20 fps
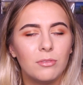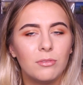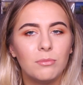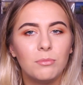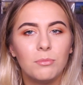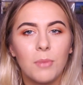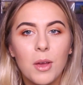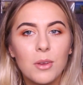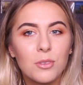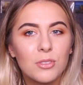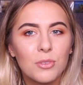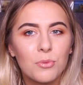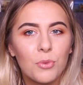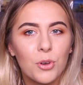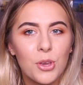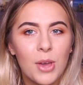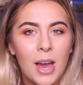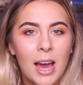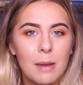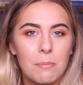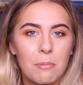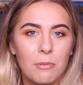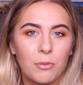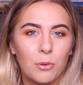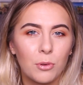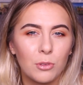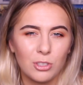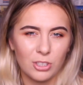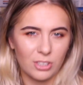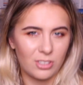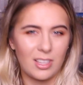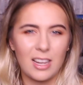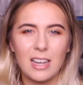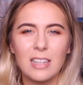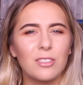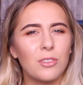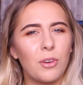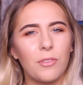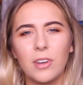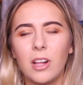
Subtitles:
most of what you had before, just in a sort